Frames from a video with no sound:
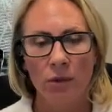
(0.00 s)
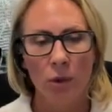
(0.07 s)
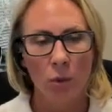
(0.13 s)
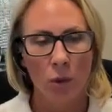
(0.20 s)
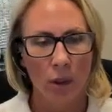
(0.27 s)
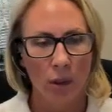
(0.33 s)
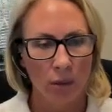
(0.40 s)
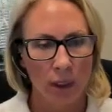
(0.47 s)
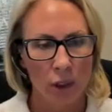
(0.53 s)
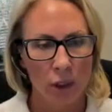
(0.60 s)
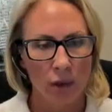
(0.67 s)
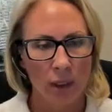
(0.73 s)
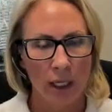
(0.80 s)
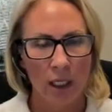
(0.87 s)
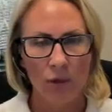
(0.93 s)
If you want to raise
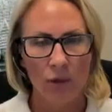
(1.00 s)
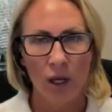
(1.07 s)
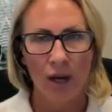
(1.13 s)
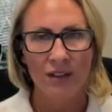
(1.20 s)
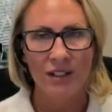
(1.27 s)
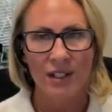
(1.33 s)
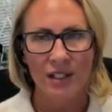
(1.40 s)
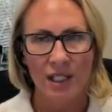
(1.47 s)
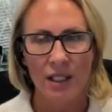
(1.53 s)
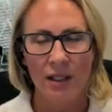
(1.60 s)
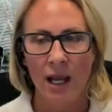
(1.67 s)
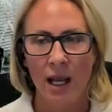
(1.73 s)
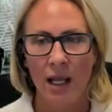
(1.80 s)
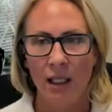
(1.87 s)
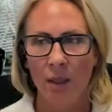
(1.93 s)
your hand, if you haven't
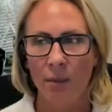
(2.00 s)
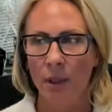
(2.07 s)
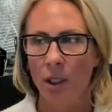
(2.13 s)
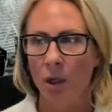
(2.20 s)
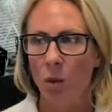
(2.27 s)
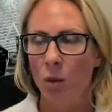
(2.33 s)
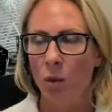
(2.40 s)
seen that, let me know.